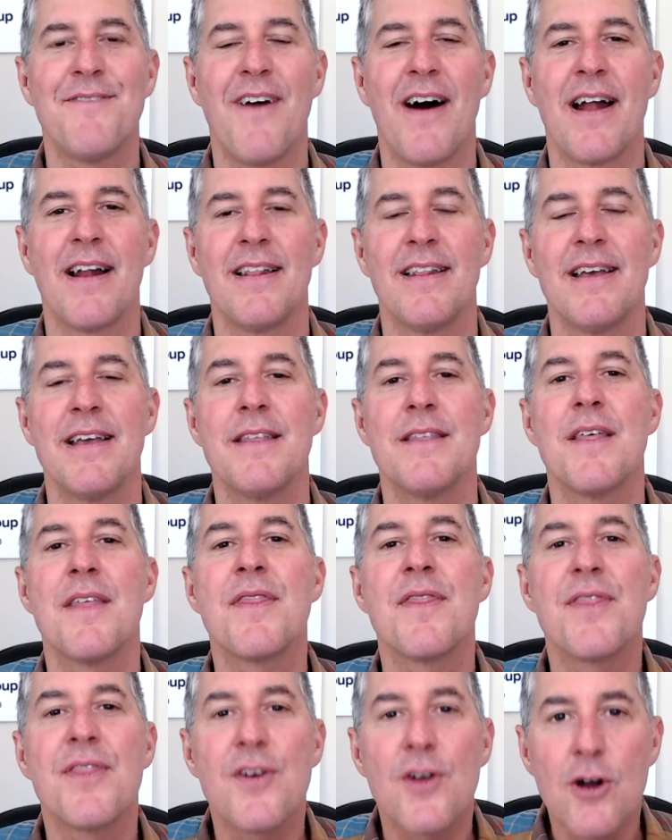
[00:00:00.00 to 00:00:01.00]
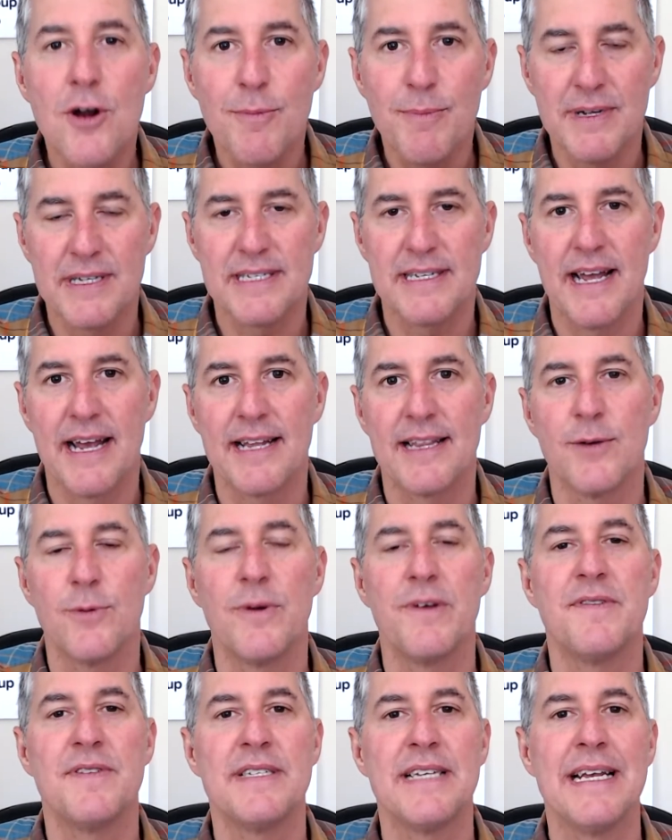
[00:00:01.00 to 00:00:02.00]
finally, the third mistake that
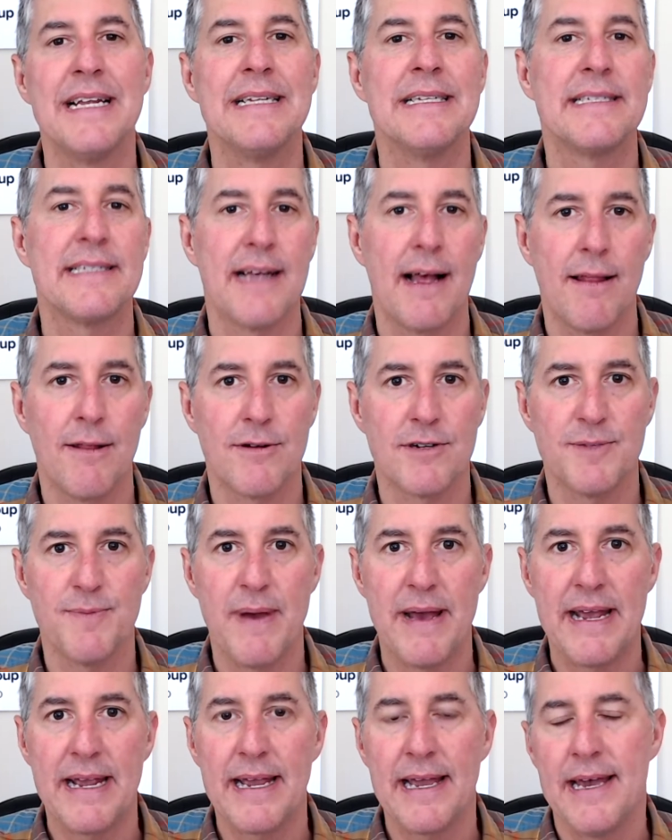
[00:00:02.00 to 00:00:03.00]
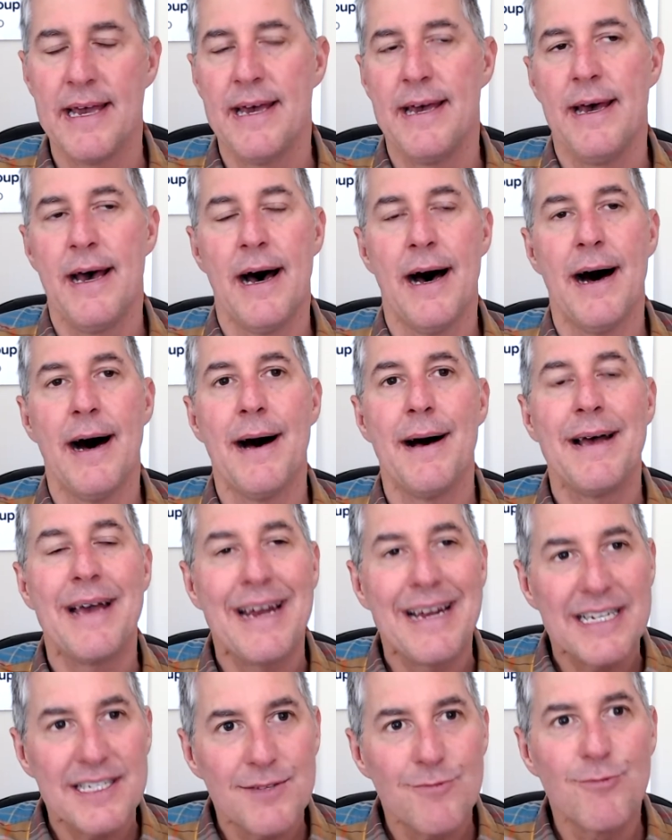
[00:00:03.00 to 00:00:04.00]
we've seen sellers make,
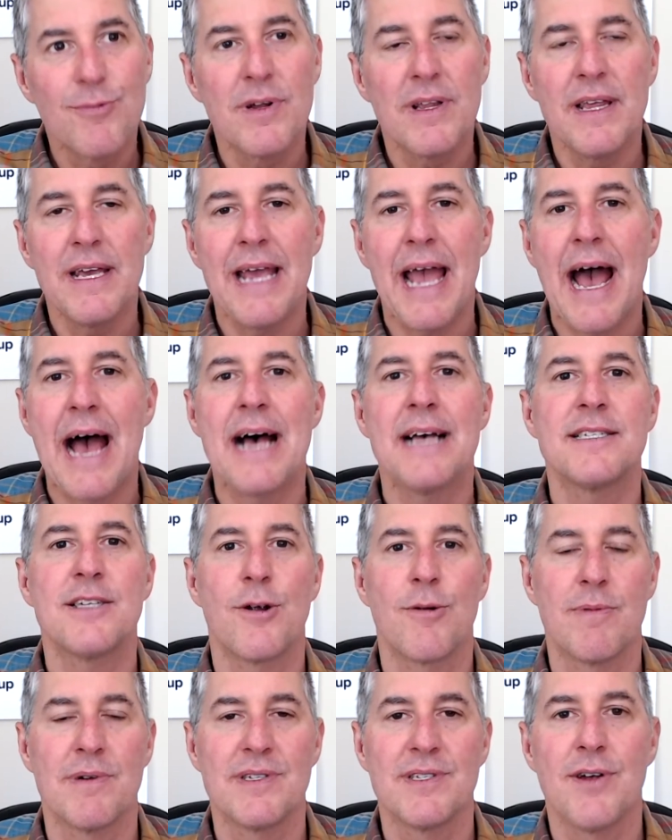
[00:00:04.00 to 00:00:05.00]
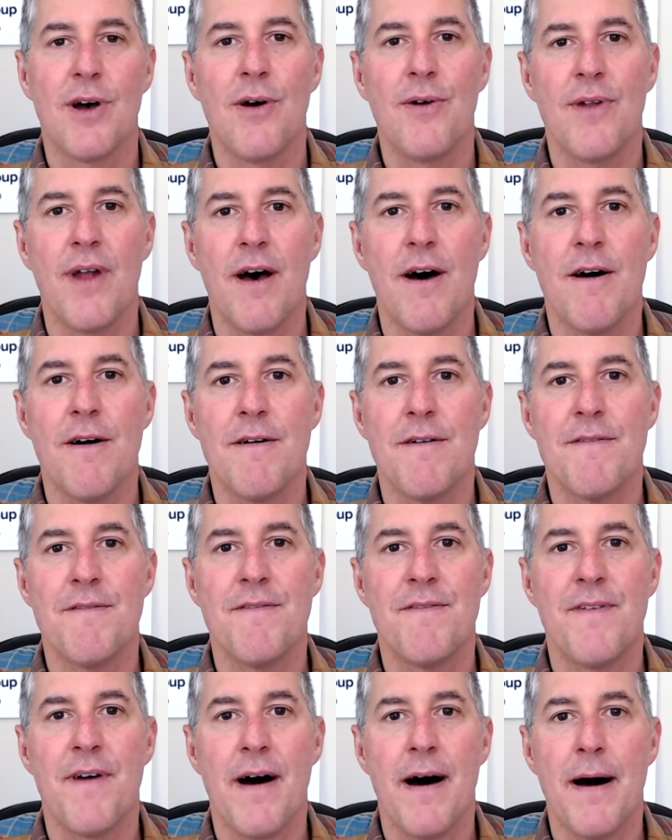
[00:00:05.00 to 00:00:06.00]
and it's really as a result
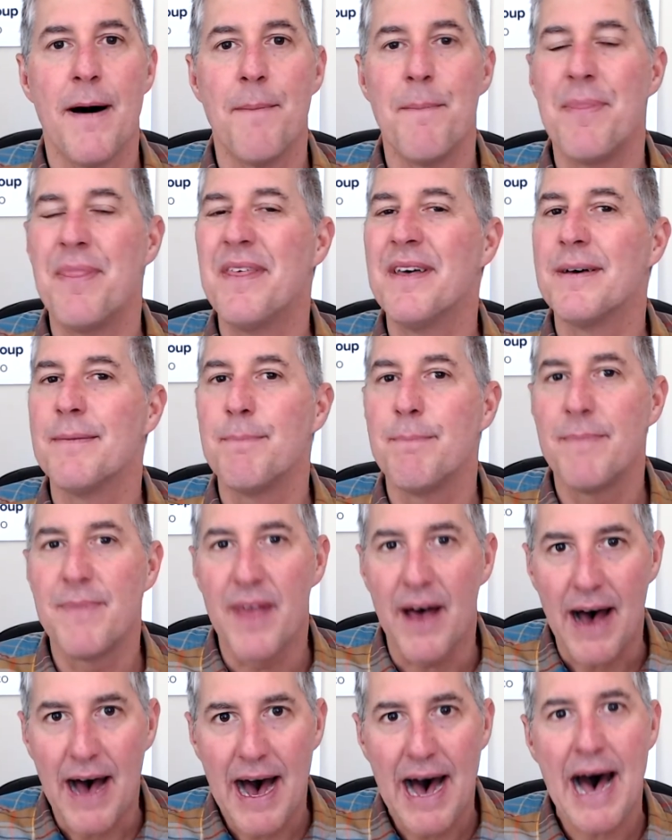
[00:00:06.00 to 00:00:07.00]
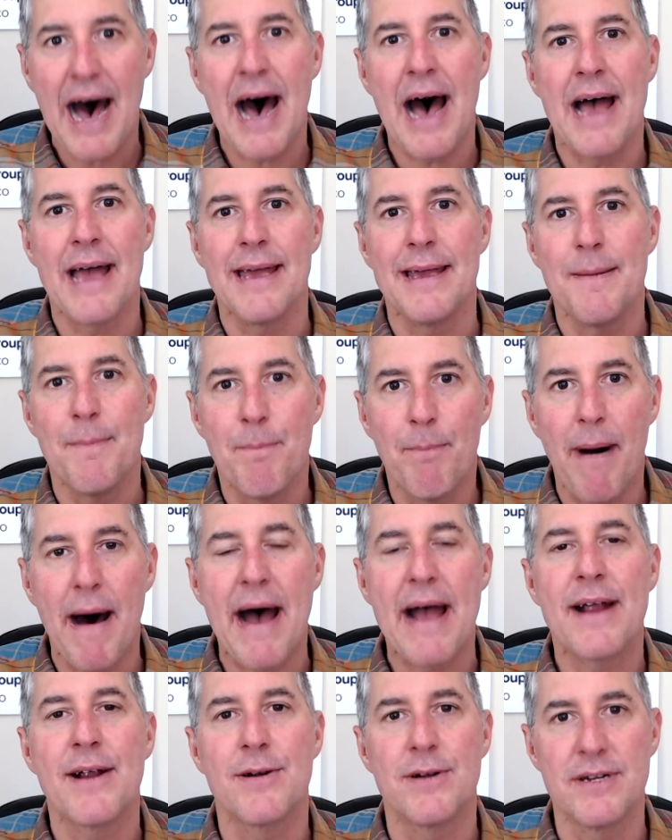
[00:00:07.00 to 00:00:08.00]
of the high
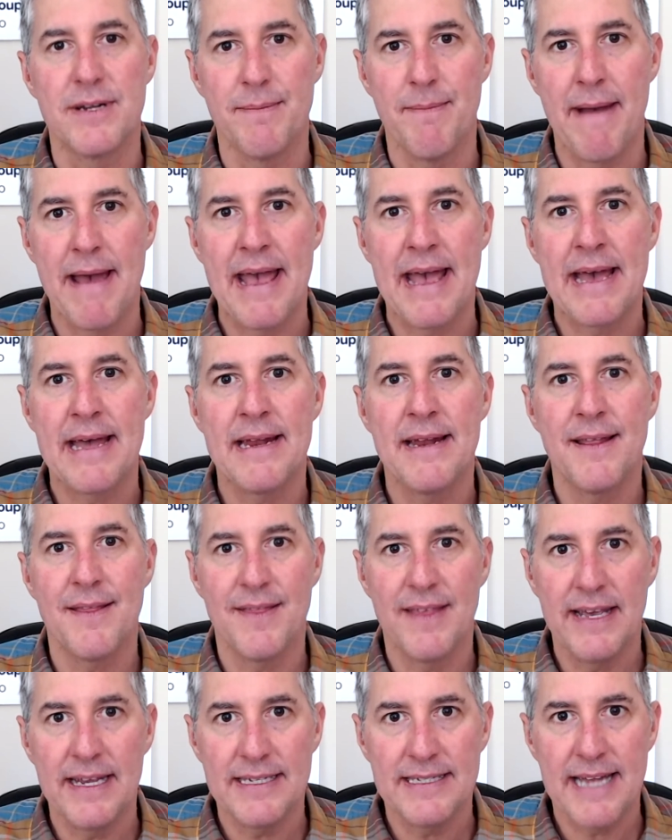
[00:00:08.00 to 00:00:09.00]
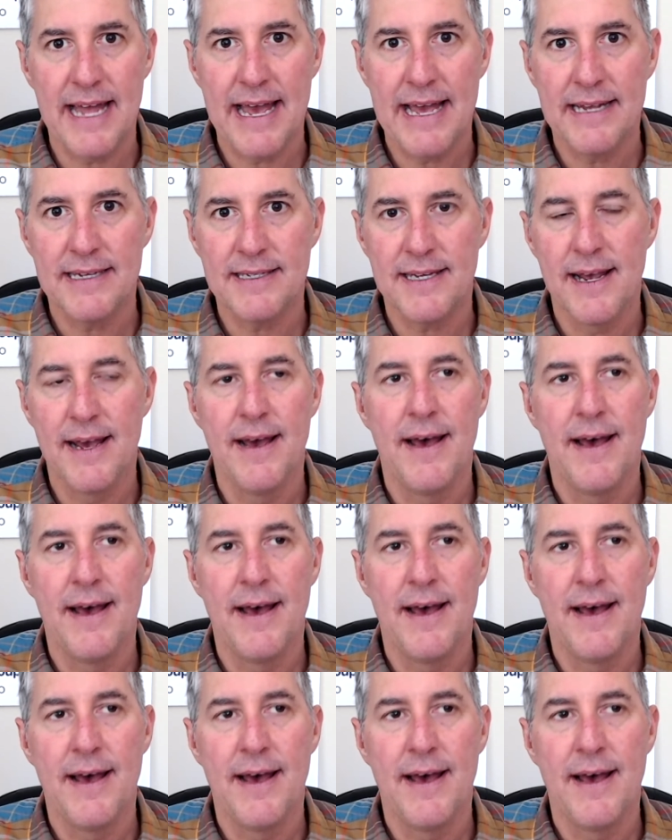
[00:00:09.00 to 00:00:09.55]
buyer demand these days,